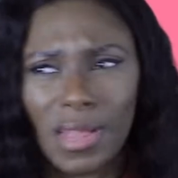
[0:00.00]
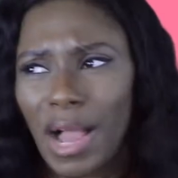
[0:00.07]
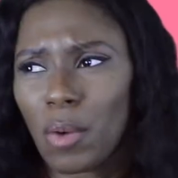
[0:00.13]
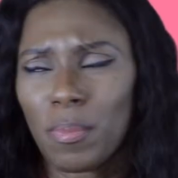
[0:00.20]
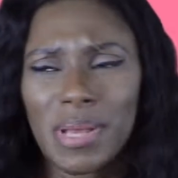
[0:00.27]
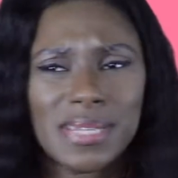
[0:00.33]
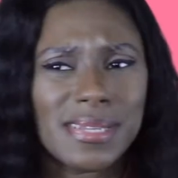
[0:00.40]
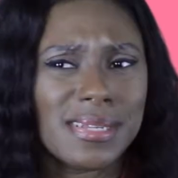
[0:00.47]
I
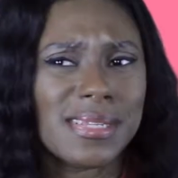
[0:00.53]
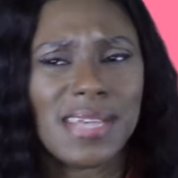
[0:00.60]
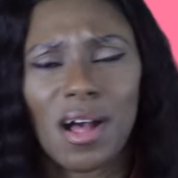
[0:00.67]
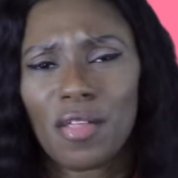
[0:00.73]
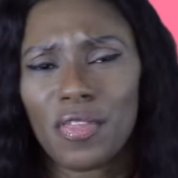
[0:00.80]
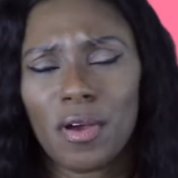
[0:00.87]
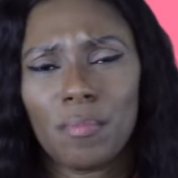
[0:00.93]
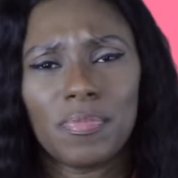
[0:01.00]
will basically
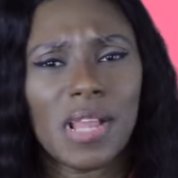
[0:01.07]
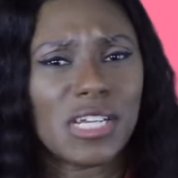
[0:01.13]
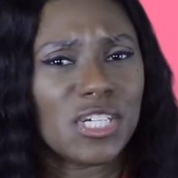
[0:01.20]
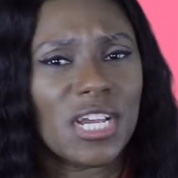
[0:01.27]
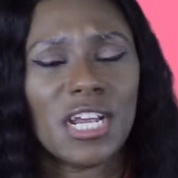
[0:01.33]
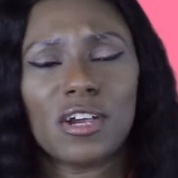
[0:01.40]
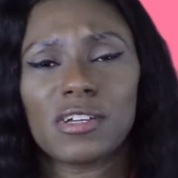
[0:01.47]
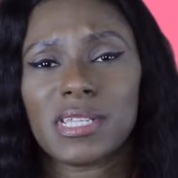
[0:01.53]
tell them they
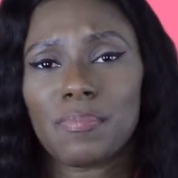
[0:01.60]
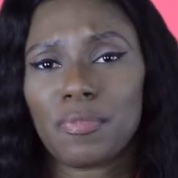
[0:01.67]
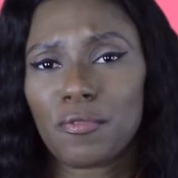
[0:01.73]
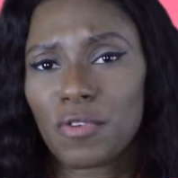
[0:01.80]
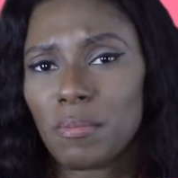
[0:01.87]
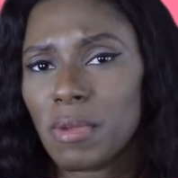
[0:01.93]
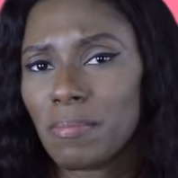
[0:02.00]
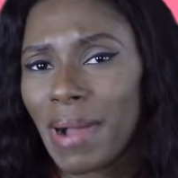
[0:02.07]
should hear
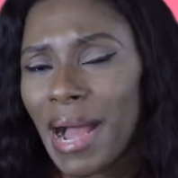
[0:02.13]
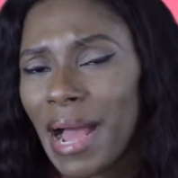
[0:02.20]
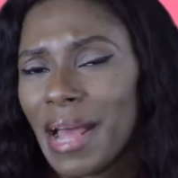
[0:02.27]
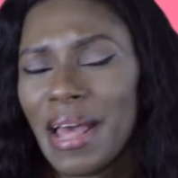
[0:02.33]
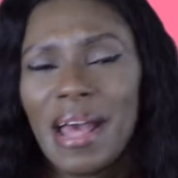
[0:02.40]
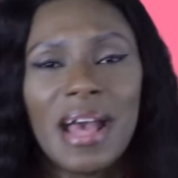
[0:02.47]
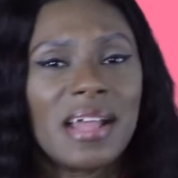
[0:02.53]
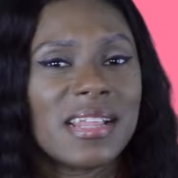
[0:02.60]
something from me
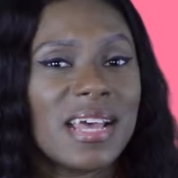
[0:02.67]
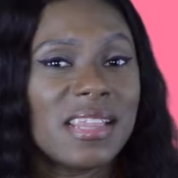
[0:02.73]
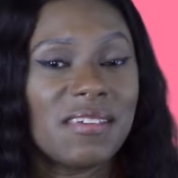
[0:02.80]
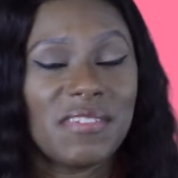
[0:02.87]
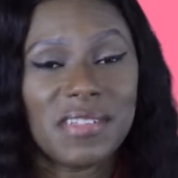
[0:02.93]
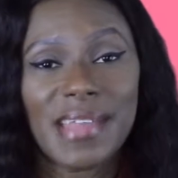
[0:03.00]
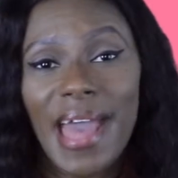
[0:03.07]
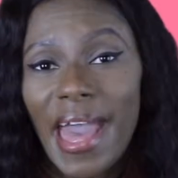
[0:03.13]
by the end
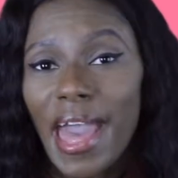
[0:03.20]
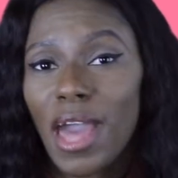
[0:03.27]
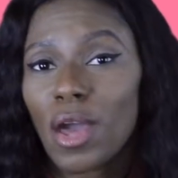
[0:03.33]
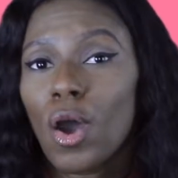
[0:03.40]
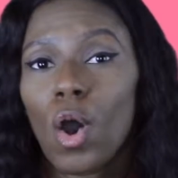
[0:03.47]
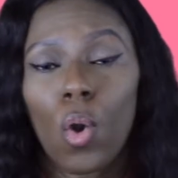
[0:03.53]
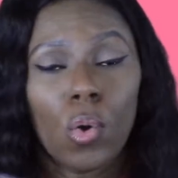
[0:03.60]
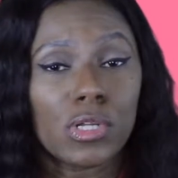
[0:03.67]
of the
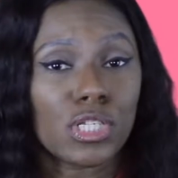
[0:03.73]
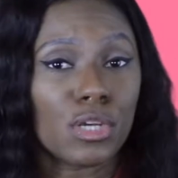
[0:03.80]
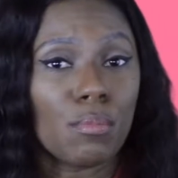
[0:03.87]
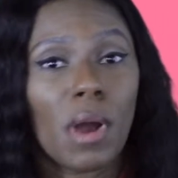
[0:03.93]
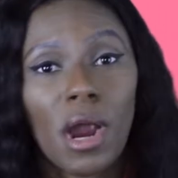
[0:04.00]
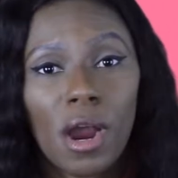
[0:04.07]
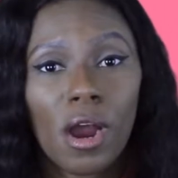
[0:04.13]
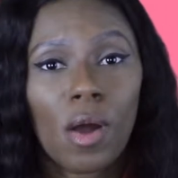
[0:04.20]
day or
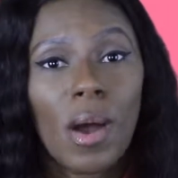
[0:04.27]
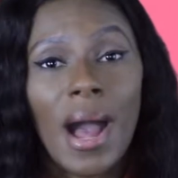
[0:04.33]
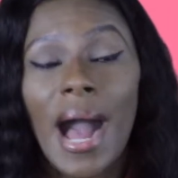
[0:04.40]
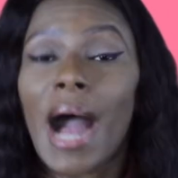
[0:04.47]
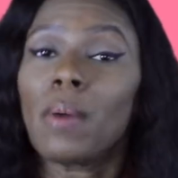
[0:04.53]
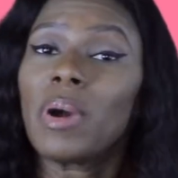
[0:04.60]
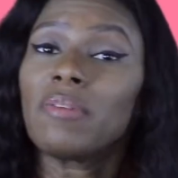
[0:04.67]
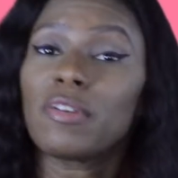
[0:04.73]
tomorrow.
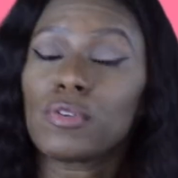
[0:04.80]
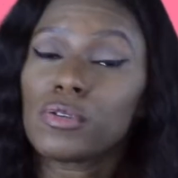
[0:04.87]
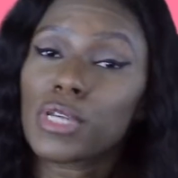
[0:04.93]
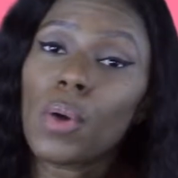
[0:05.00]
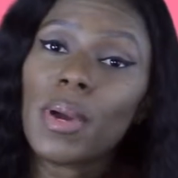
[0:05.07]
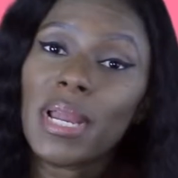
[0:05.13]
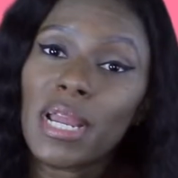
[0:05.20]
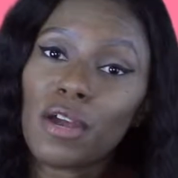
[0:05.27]
However, if you
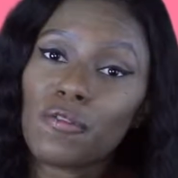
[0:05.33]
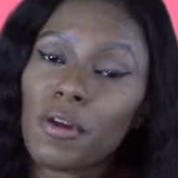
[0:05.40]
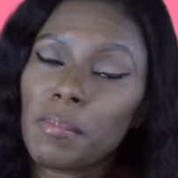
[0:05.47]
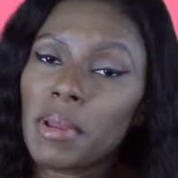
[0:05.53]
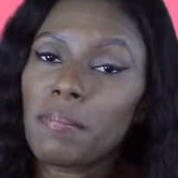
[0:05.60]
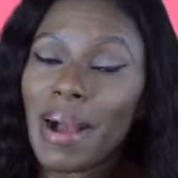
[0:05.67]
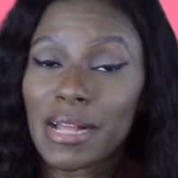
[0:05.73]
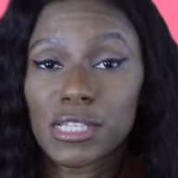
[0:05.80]
don't hear from
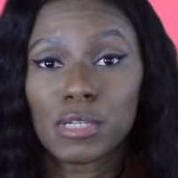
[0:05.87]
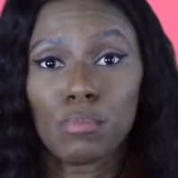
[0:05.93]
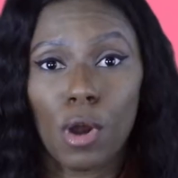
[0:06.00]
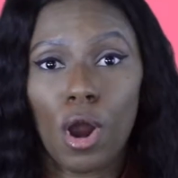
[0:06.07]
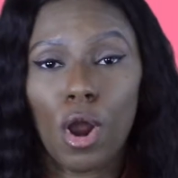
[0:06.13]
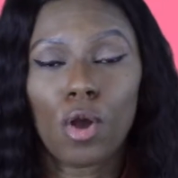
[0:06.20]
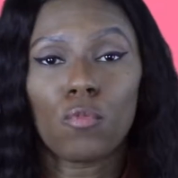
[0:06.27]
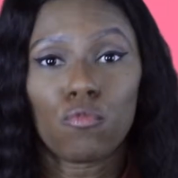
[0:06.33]
me by
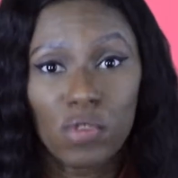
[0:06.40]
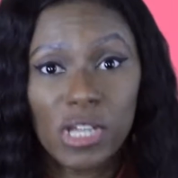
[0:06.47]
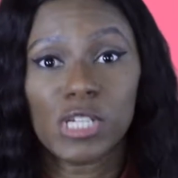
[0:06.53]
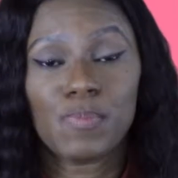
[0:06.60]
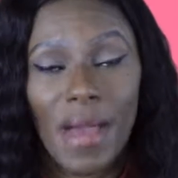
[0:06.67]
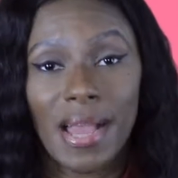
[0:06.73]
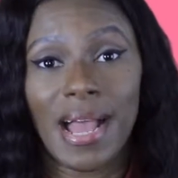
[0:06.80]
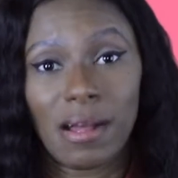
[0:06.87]
tomorrow,
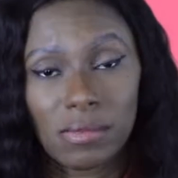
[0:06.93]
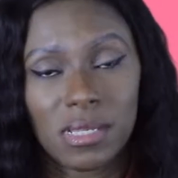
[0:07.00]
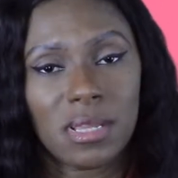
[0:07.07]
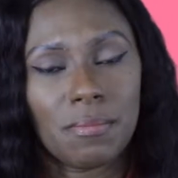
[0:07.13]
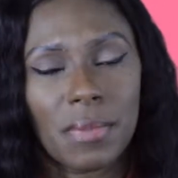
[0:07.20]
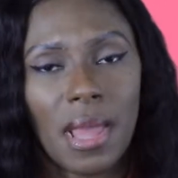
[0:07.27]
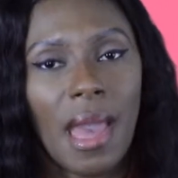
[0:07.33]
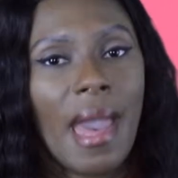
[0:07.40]
reach back out
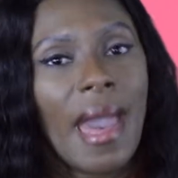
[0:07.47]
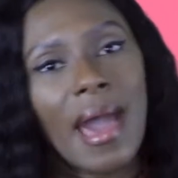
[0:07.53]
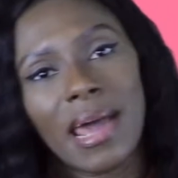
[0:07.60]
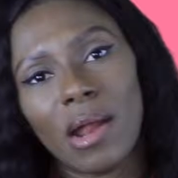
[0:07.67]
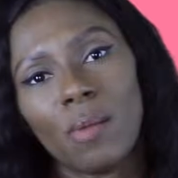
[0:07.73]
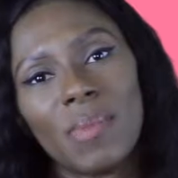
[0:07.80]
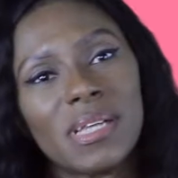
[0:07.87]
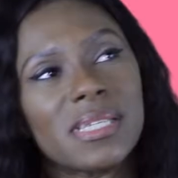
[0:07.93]
to me,
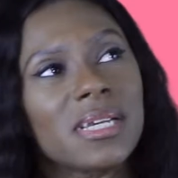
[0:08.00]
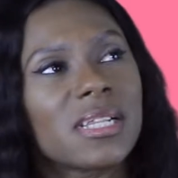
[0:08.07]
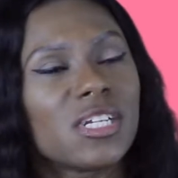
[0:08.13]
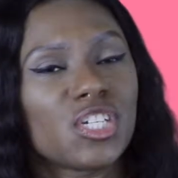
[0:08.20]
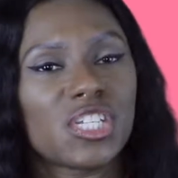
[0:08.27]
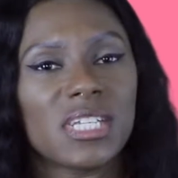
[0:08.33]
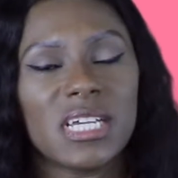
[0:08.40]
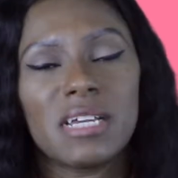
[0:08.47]
and I'll
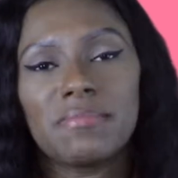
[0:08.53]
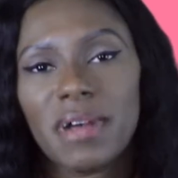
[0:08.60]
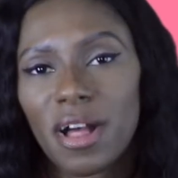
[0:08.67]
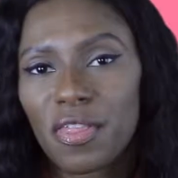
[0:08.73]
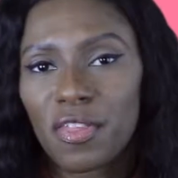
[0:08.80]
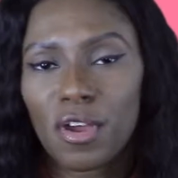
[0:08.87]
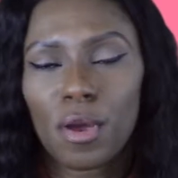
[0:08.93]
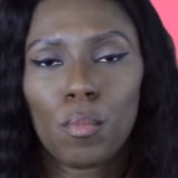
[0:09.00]
basically just
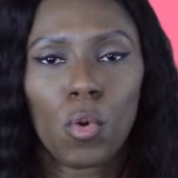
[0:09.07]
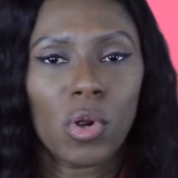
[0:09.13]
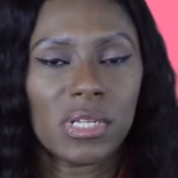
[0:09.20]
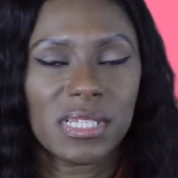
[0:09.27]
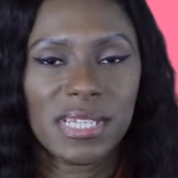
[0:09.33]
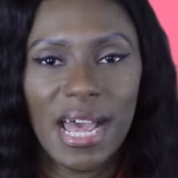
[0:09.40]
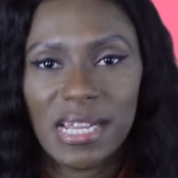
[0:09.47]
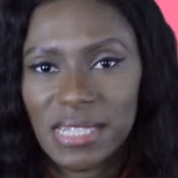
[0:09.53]
email them or
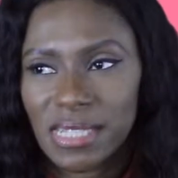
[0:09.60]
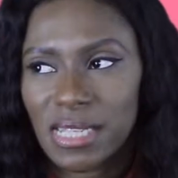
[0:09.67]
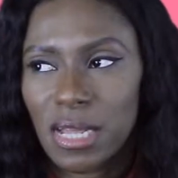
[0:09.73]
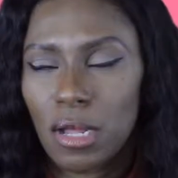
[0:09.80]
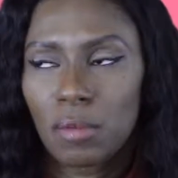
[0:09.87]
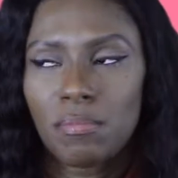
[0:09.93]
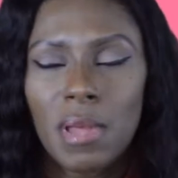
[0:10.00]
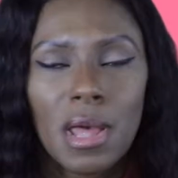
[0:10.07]
text
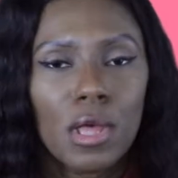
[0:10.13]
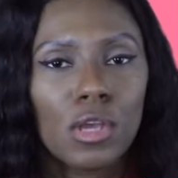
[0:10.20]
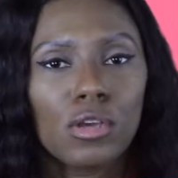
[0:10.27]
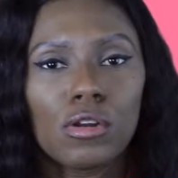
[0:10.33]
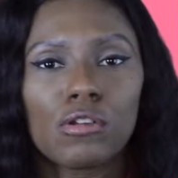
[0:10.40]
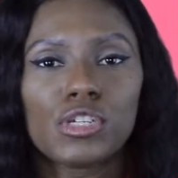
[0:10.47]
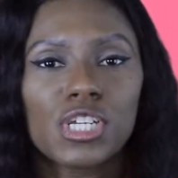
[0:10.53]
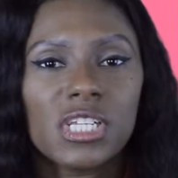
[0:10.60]
them,
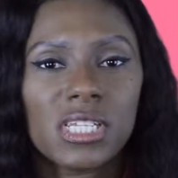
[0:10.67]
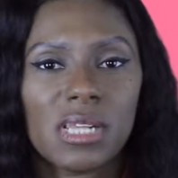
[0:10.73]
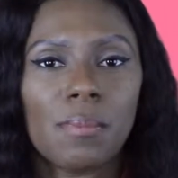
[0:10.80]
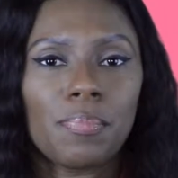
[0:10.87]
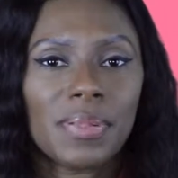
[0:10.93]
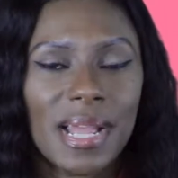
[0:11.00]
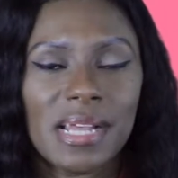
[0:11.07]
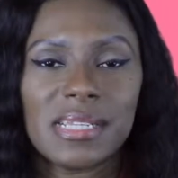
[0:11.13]
you know, just
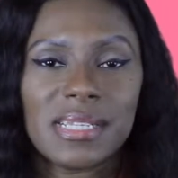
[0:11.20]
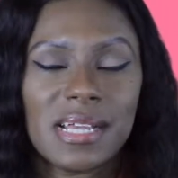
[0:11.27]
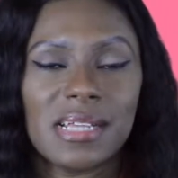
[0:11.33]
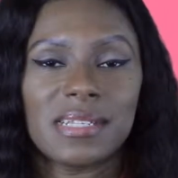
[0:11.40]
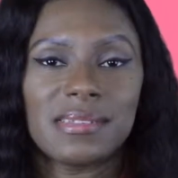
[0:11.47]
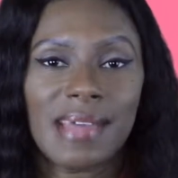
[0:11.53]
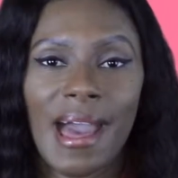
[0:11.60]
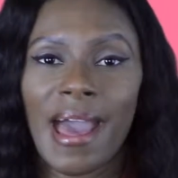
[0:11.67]
some
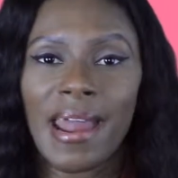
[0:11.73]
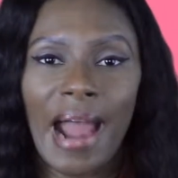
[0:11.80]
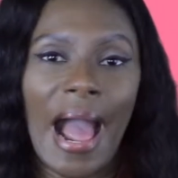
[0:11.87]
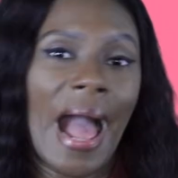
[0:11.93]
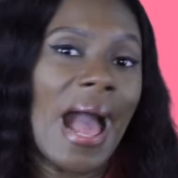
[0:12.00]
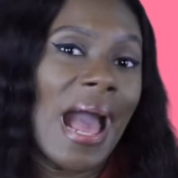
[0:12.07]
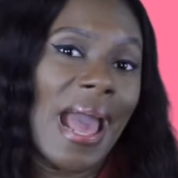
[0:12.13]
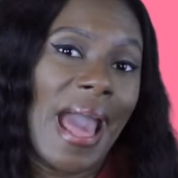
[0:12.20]
places
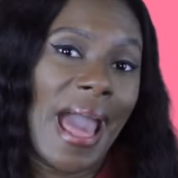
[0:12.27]
that I